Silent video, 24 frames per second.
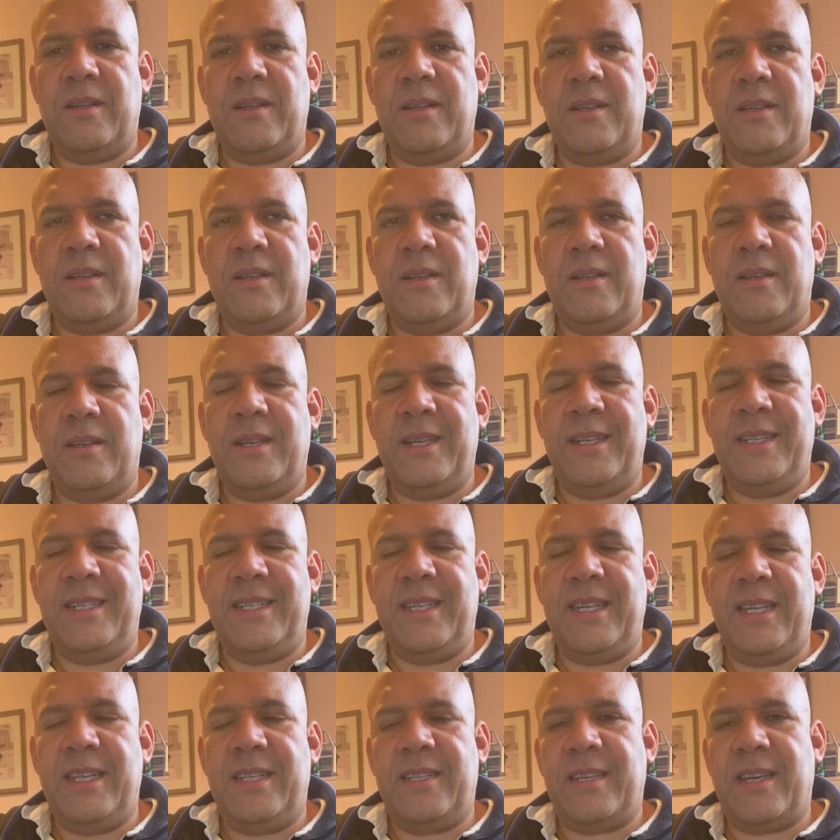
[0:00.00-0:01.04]
in
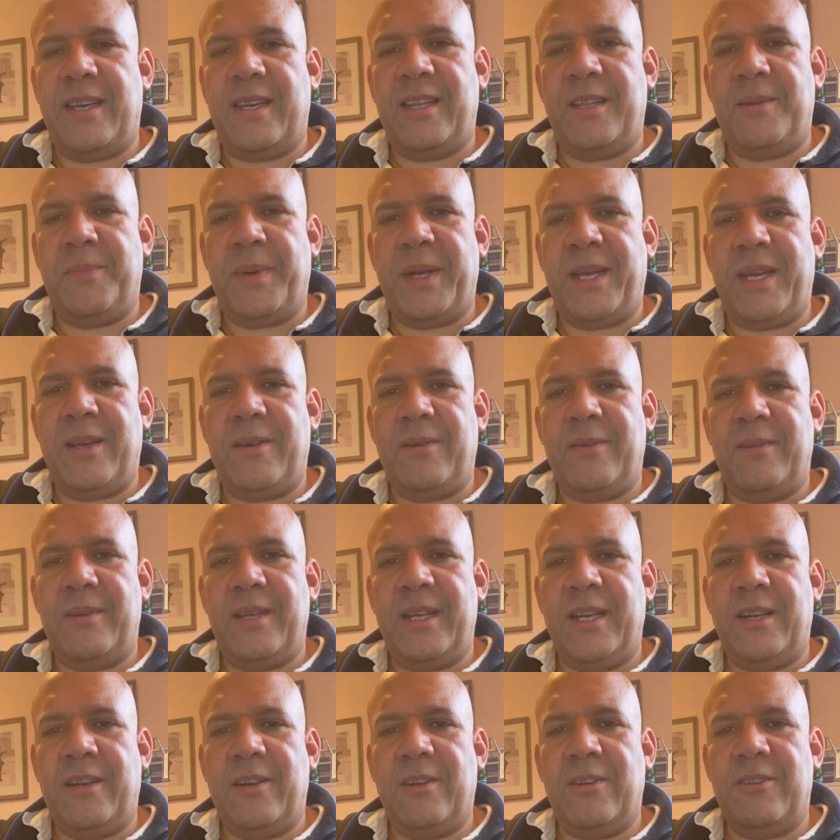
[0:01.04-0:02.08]
detail about
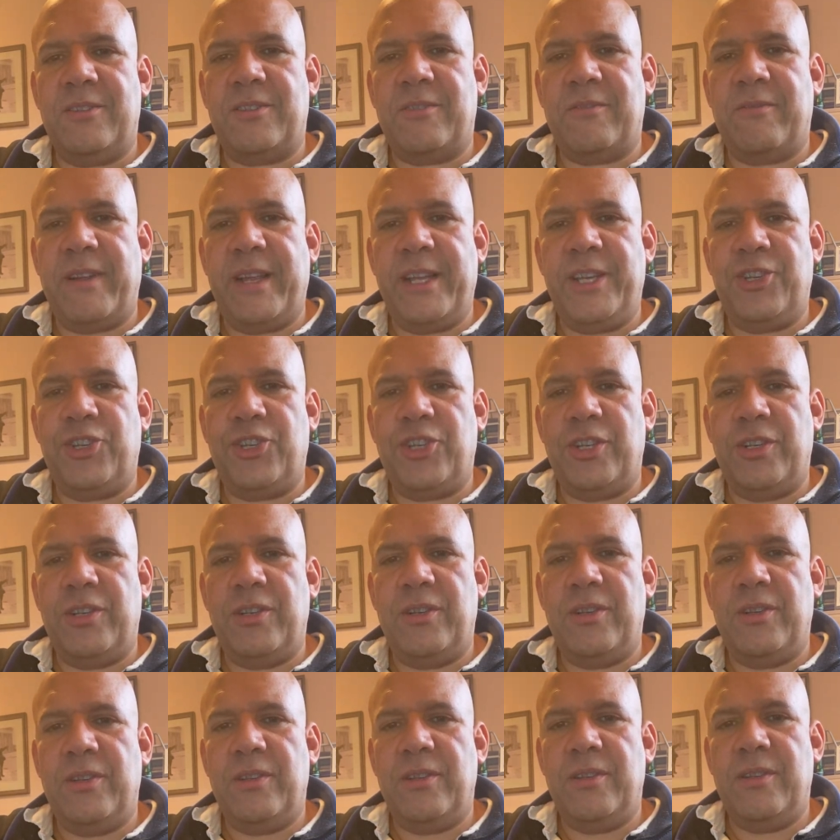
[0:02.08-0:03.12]

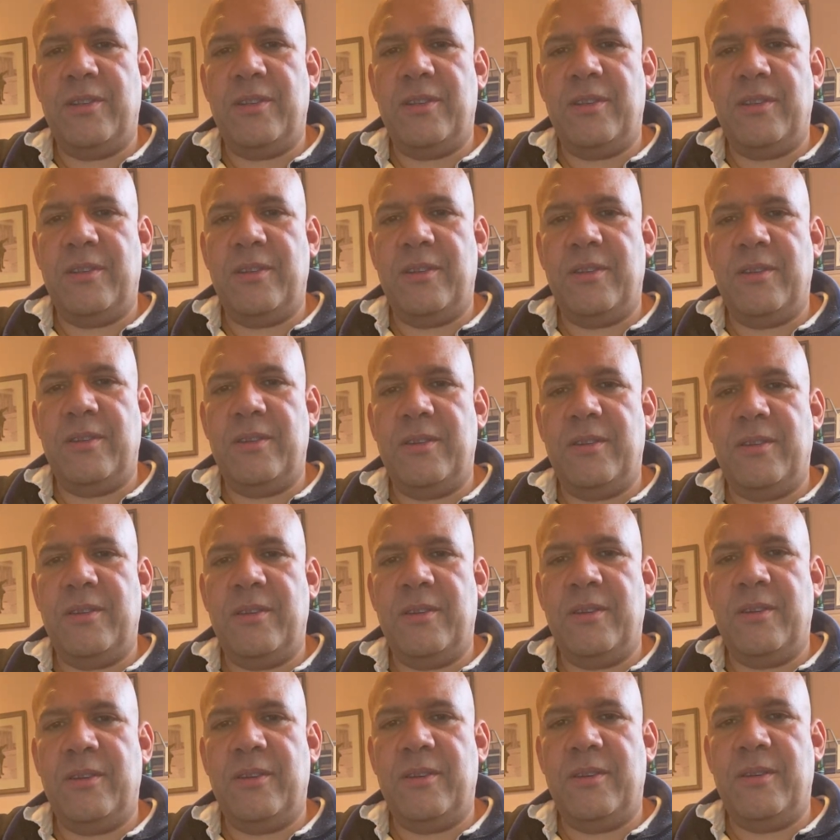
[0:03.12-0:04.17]
incarceration,
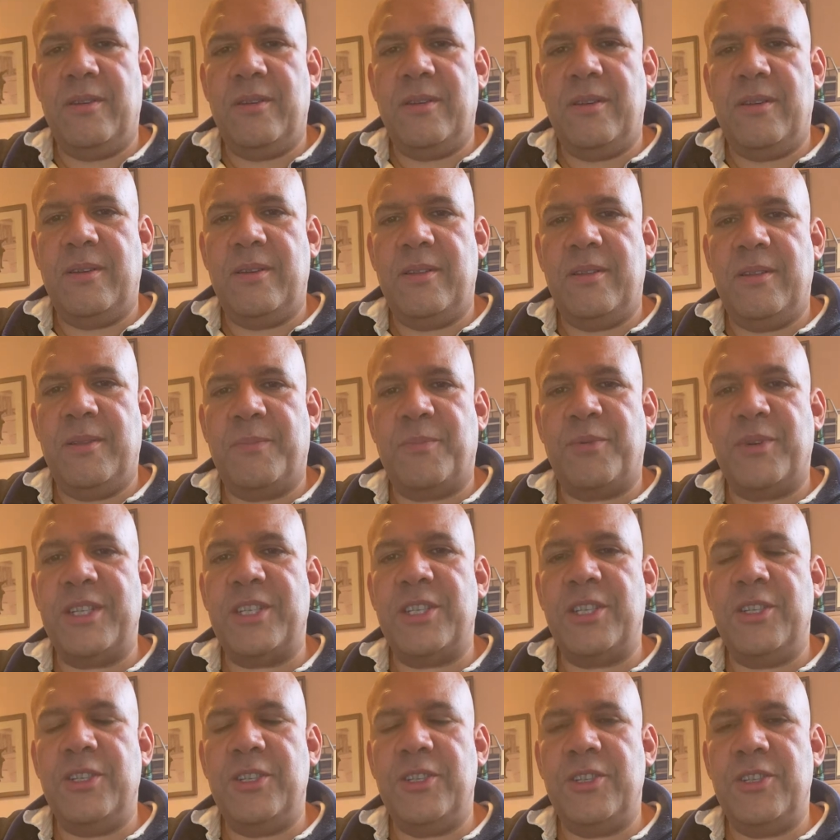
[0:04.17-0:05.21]
the
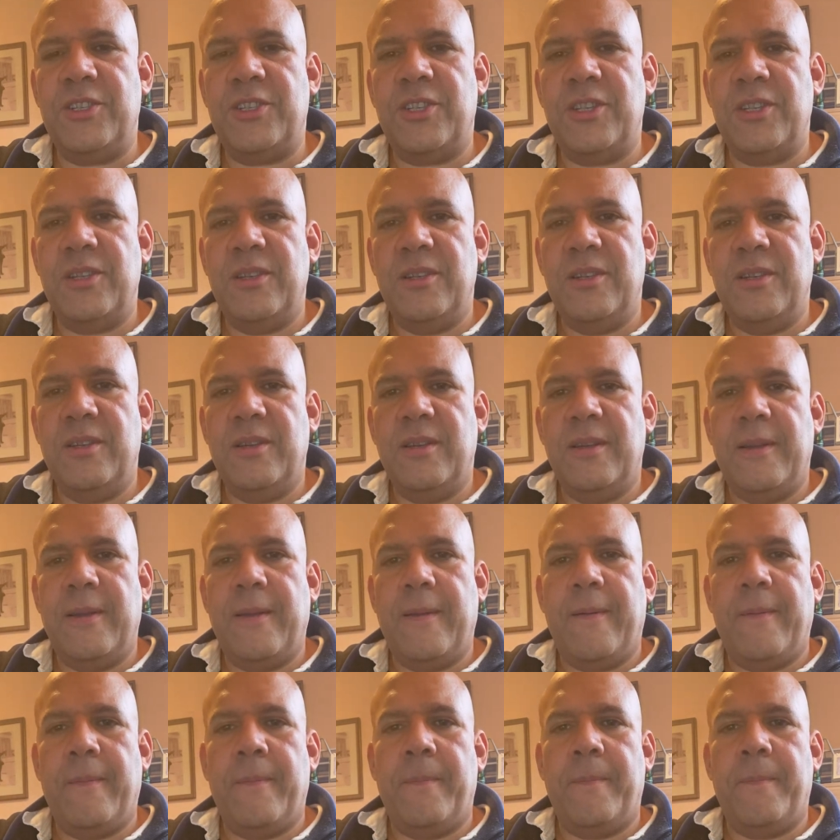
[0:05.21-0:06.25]
prisons,
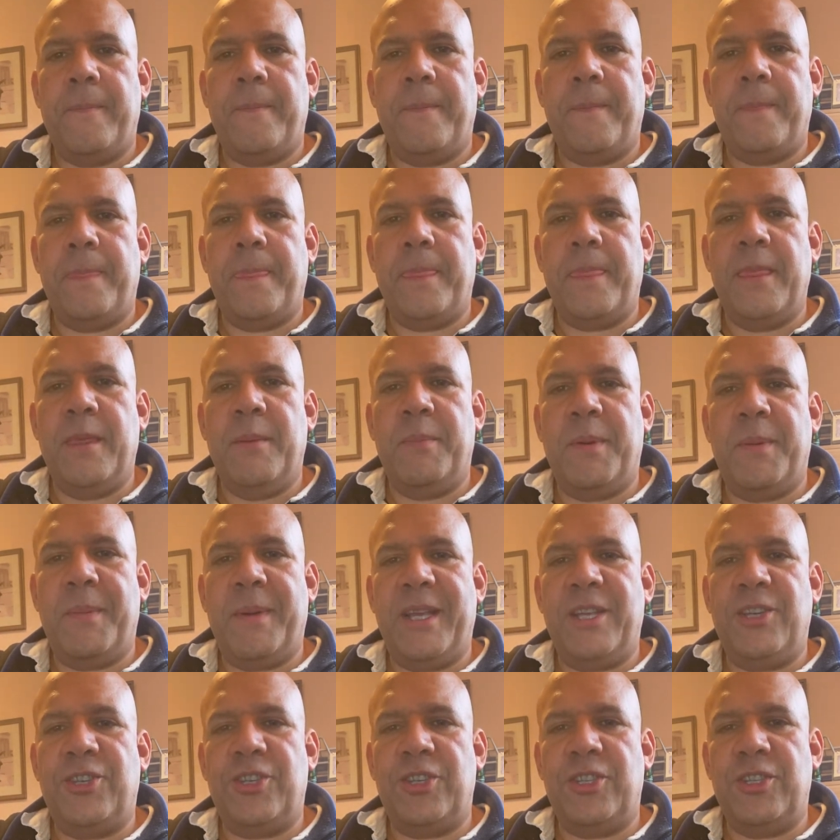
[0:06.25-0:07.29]
the
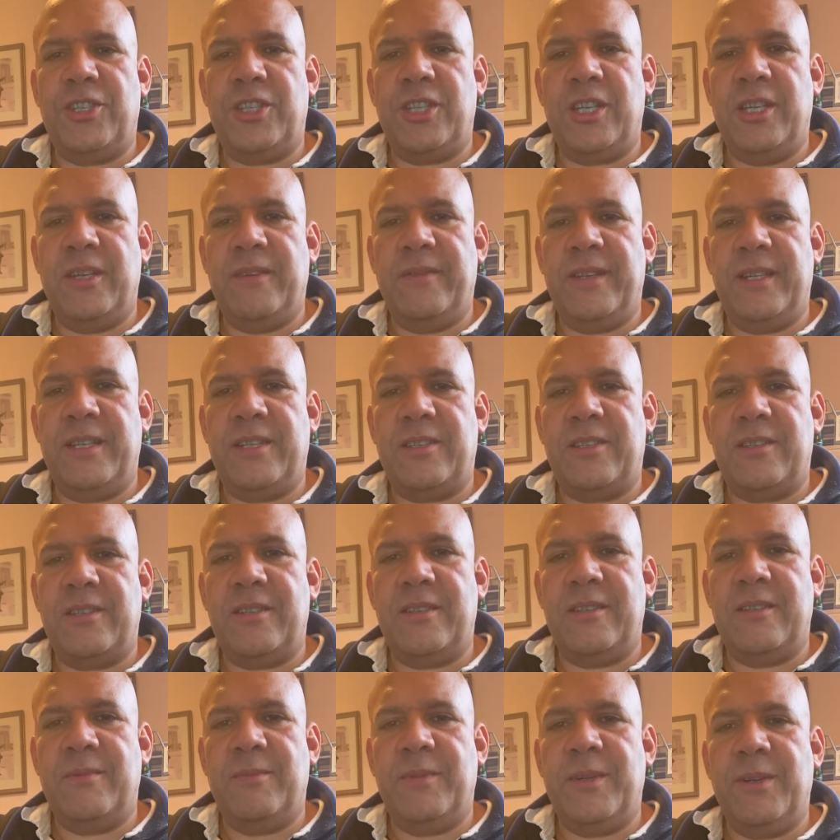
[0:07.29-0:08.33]
probation service,
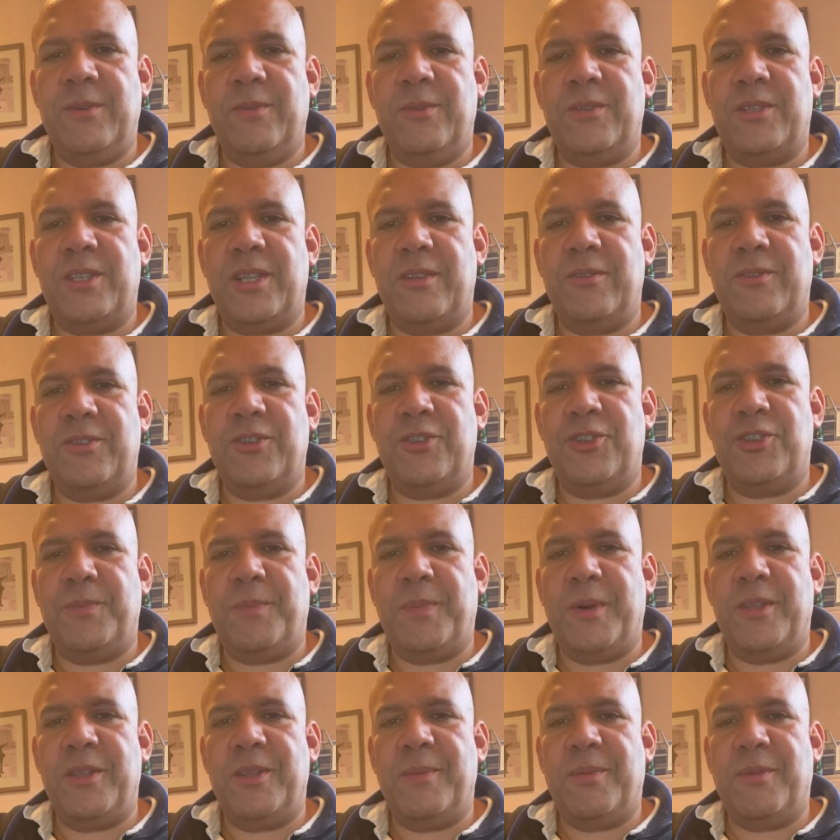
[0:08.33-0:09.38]
and we also touch
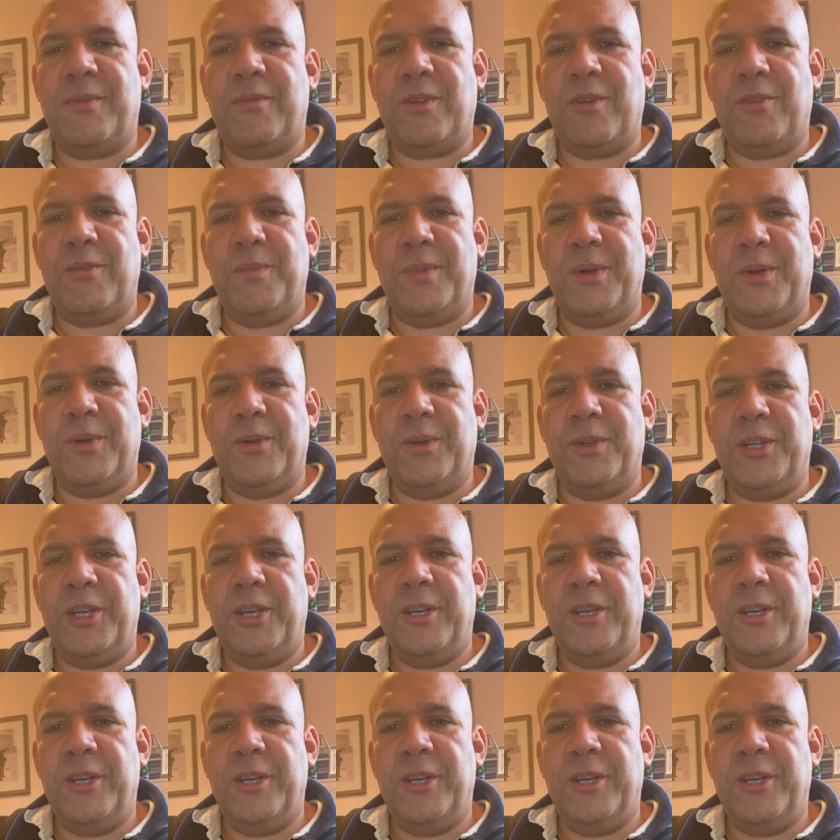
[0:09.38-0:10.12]
upon the parole board